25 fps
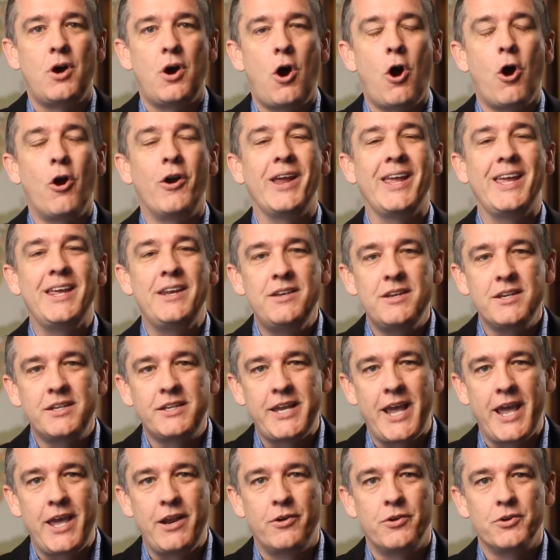are
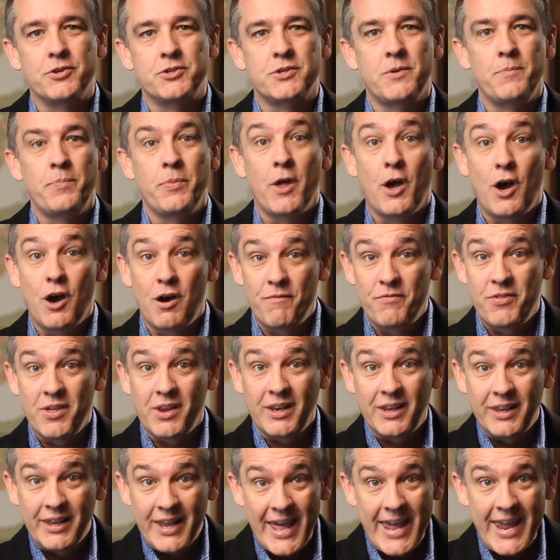indicators of the
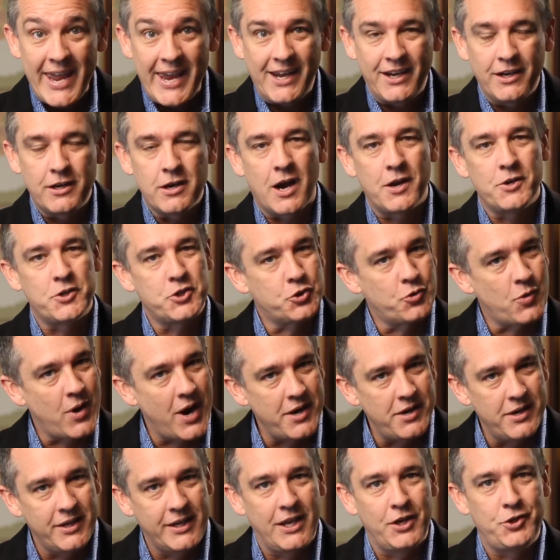lane God's
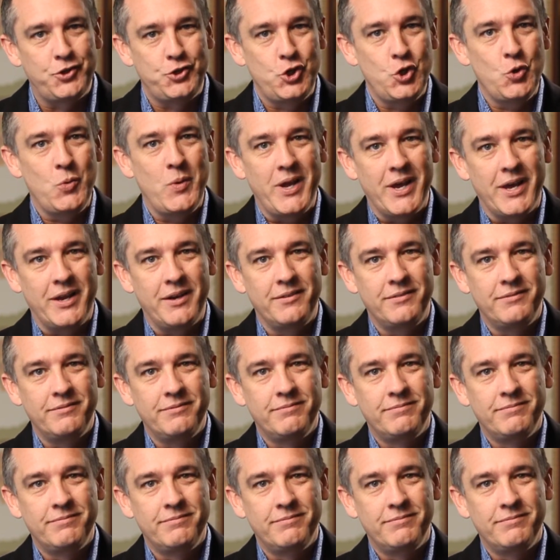trying to get you in.